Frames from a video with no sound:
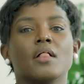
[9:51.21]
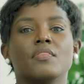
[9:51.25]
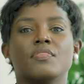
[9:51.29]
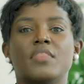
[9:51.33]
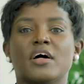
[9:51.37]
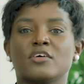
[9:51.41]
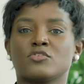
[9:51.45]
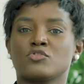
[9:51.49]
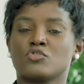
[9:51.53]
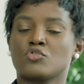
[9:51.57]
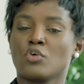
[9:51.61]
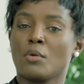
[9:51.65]

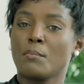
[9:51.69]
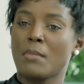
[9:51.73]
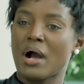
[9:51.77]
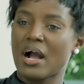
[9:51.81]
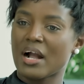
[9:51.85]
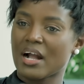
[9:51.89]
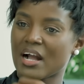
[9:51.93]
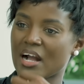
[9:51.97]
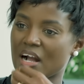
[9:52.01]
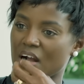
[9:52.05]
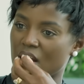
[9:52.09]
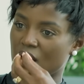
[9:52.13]
The
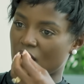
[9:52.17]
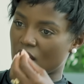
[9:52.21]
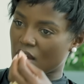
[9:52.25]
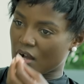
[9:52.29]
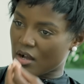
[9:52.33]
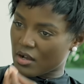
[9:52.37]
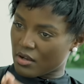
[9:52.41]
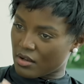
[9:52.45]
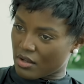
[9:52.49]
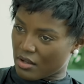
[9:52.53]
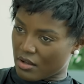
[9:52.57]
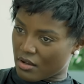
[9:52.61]
stomach
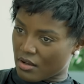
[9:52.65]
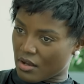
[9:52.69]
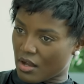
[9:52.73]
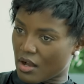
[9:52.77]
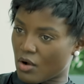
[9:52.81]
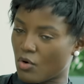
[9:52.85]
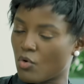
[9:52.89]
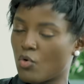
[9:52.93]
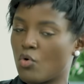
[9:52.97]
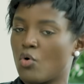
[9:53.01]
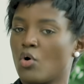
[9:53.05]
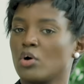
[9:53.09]

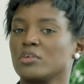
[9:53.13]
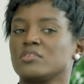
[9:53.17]
oh.